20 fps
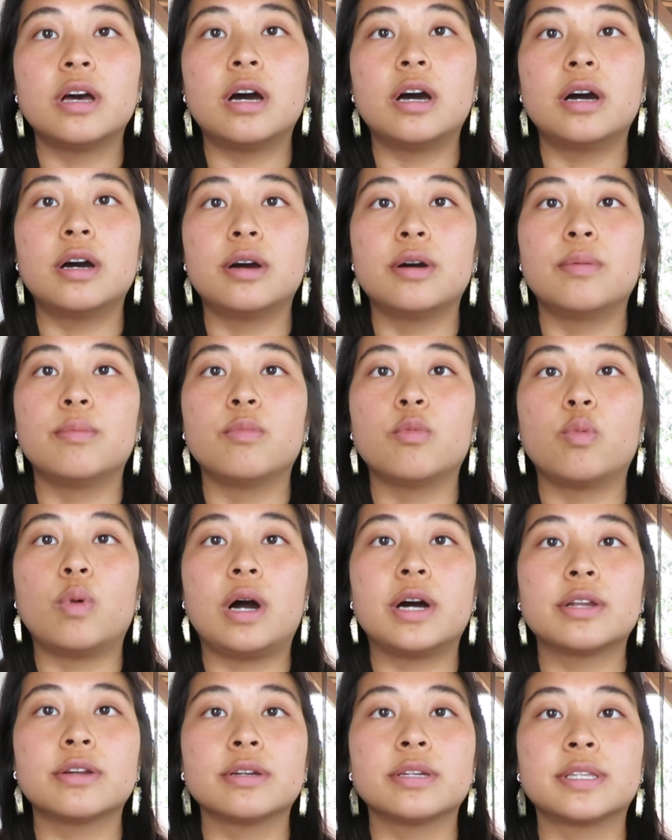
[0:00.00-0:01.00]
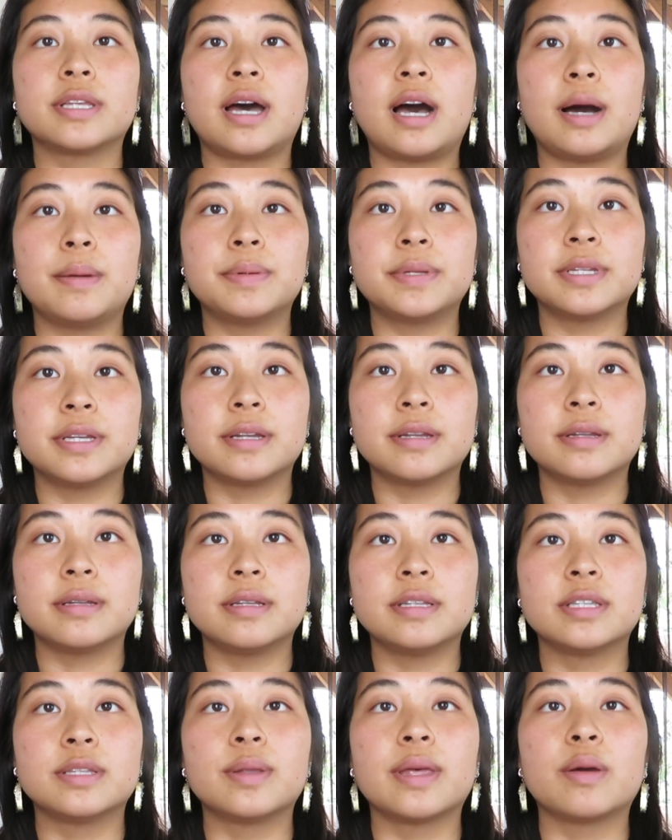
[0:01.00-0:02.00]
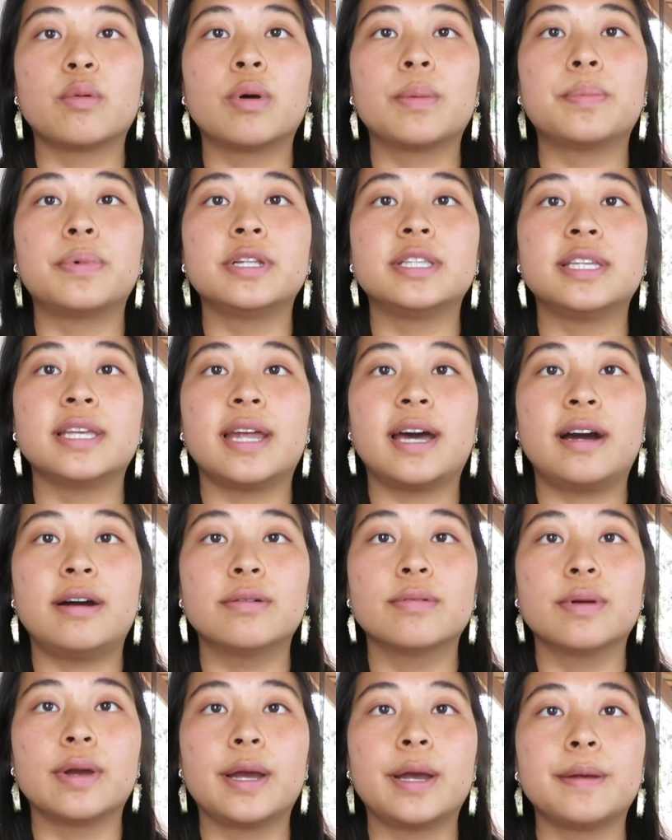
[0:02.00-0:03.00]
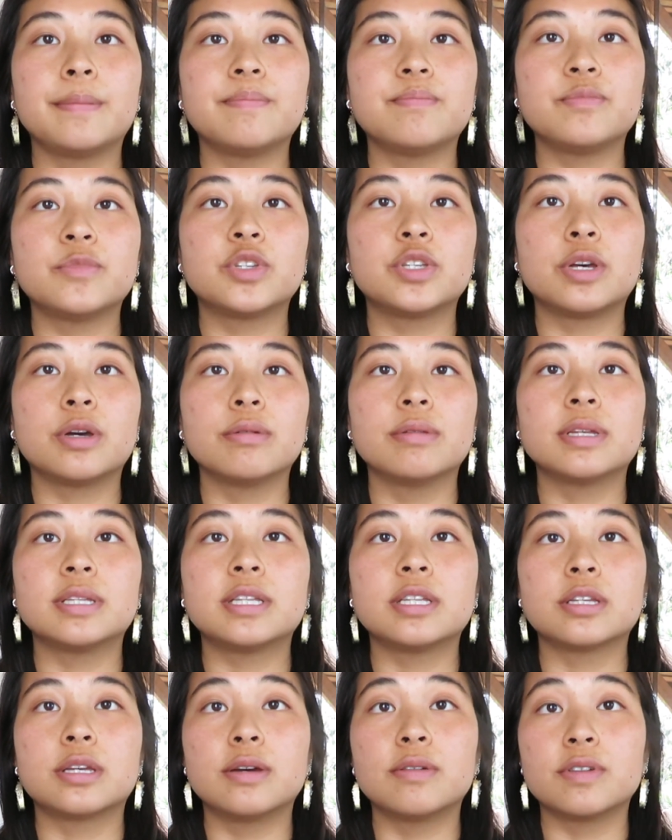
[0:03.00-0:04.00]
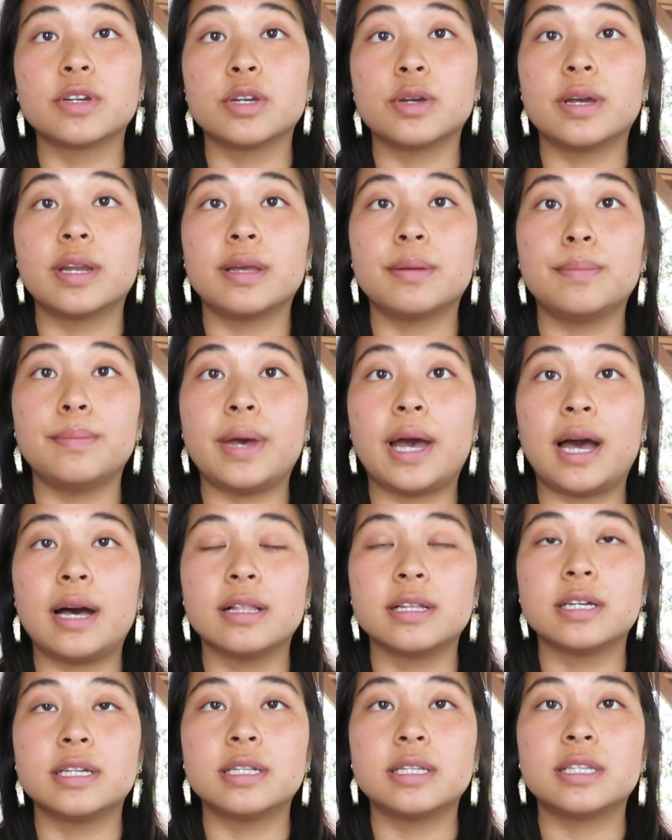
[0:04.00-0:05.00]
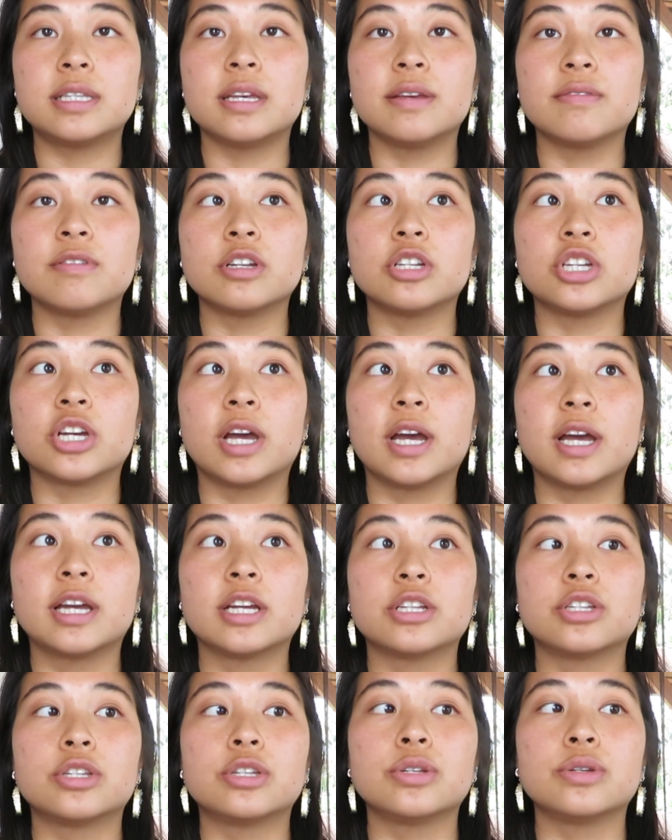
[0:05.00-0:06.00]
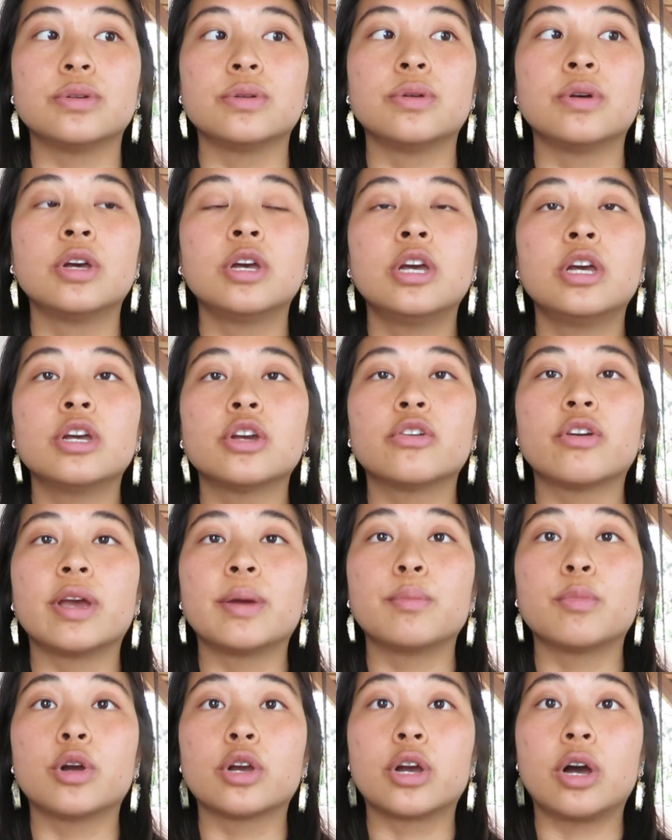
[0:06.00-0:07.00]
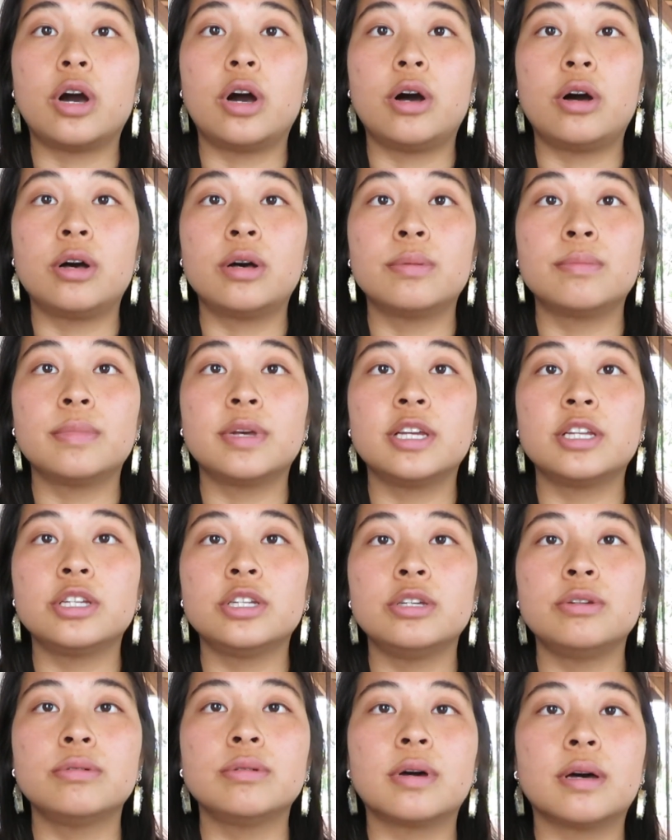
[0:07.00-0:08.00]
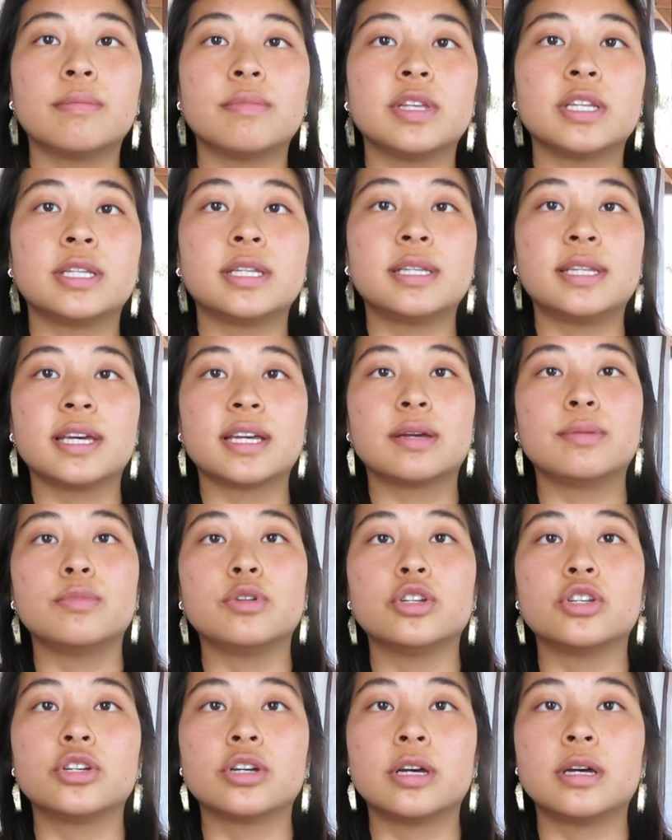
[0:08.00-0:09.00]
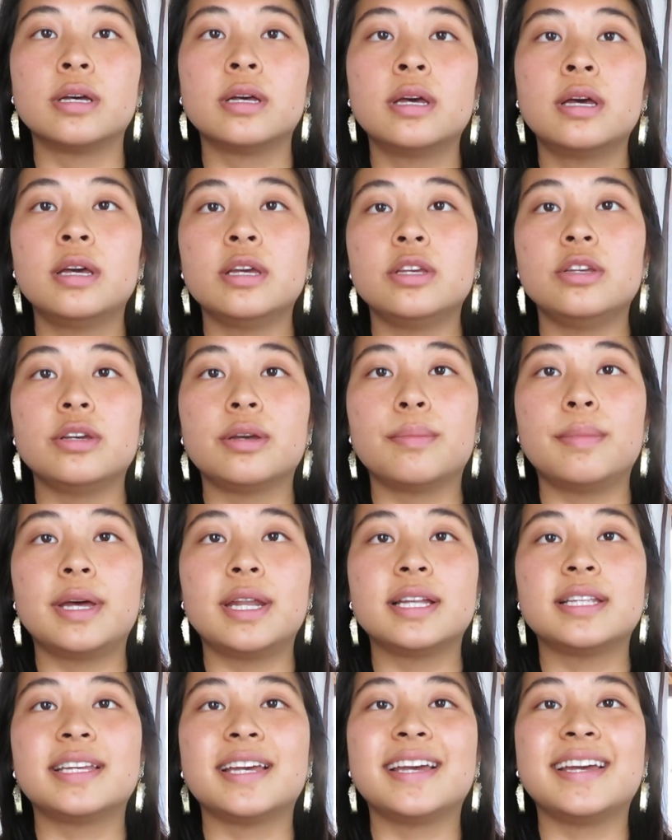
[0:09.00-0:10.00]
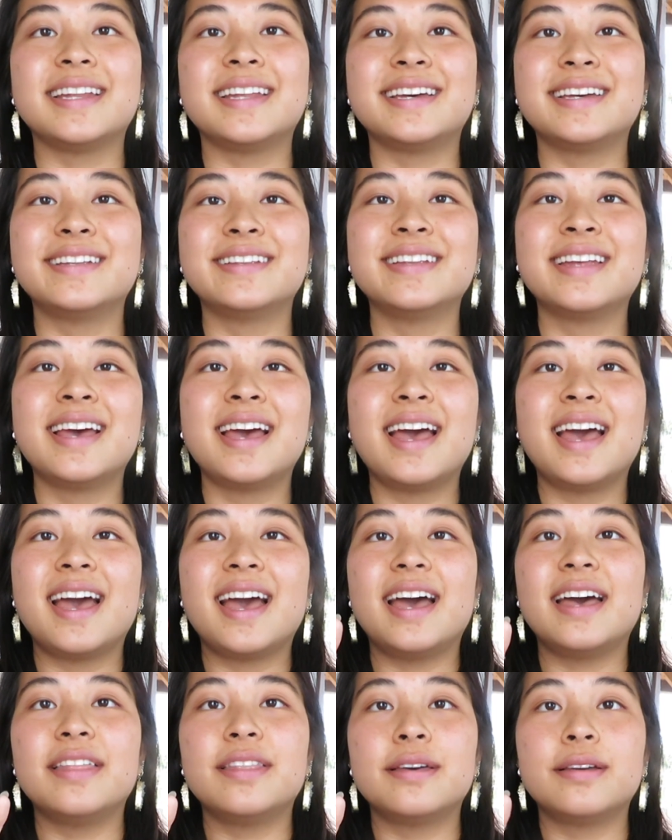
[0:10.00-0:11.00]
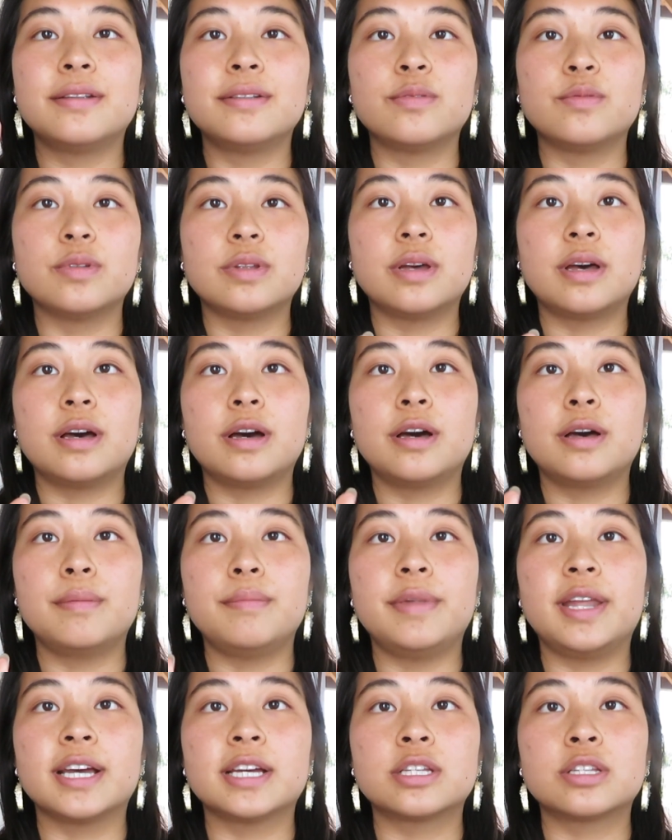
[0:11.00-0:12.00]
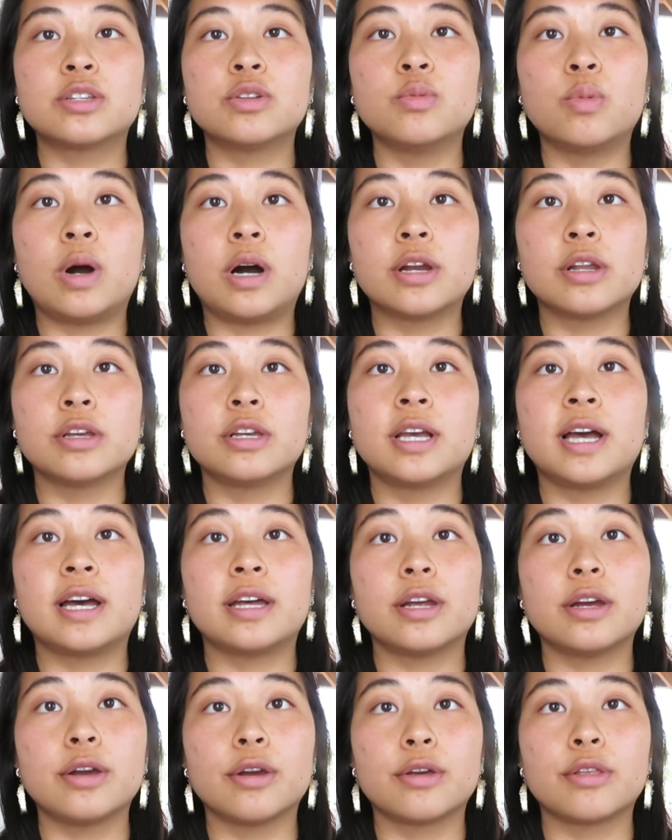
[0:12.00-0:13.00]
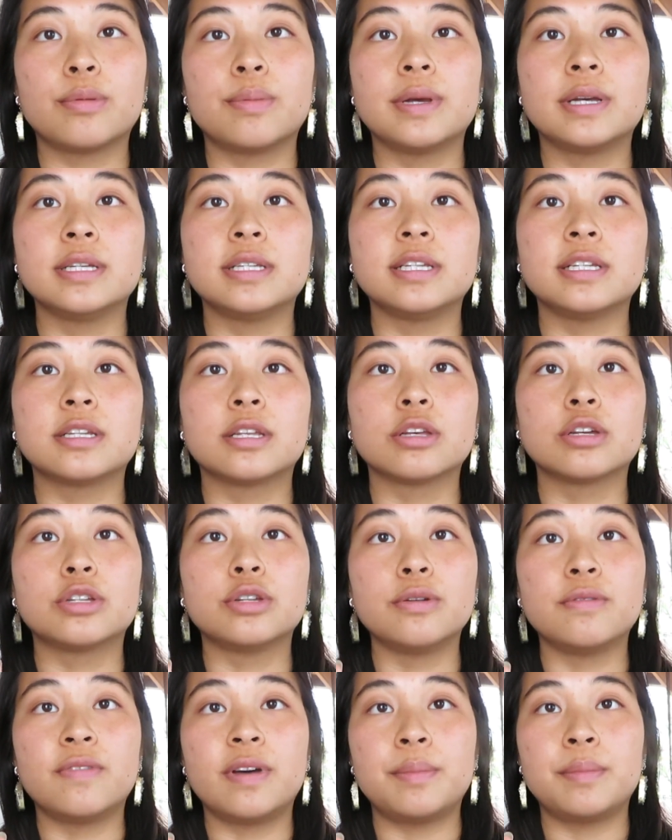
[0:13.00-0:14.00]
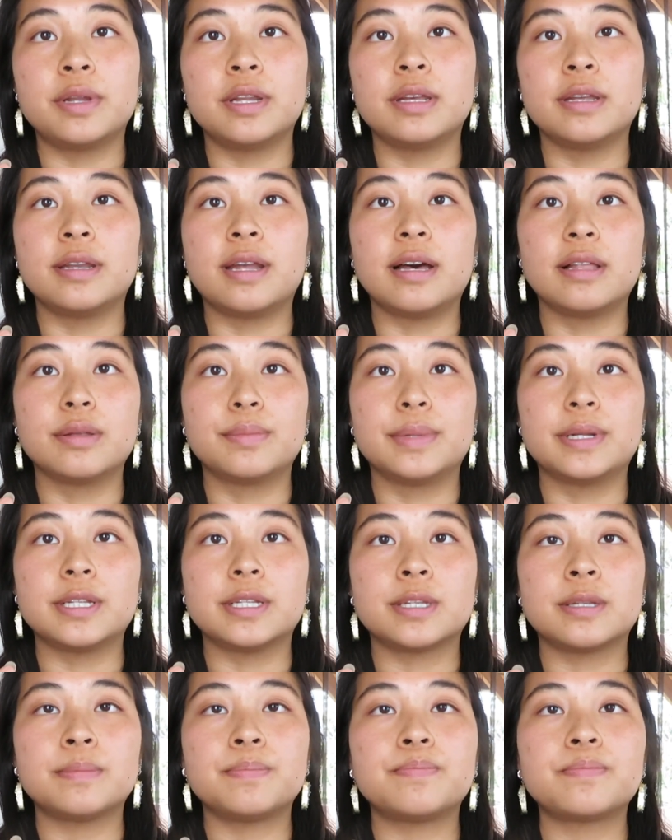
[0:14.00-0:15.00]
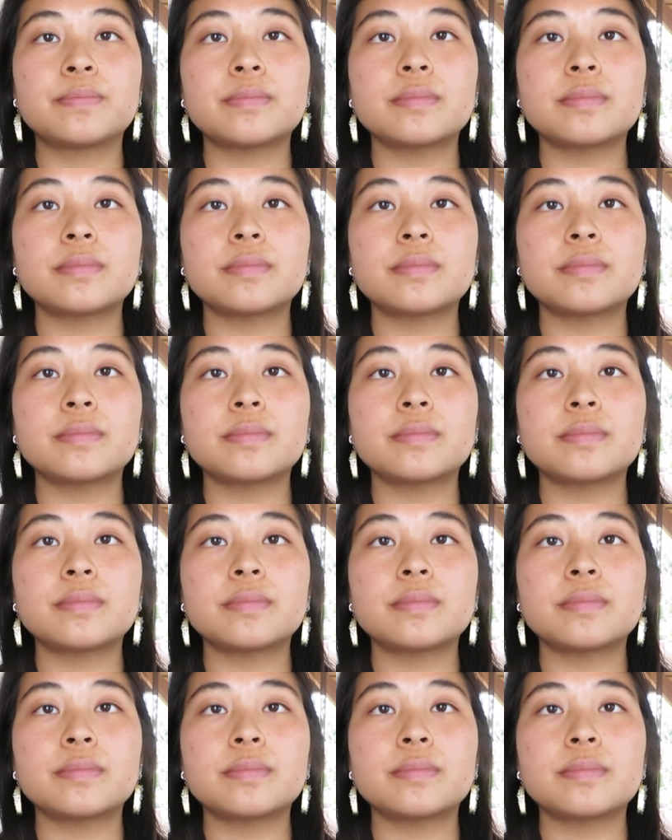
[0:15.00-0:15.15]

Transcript: water is the opposite, is like what puts it out, right? So this is good for creating balance. If you're trying to create more calm in you, this is like a mudra you can meditate in. And then next to water you got earth, because these are the 2 feminine elements.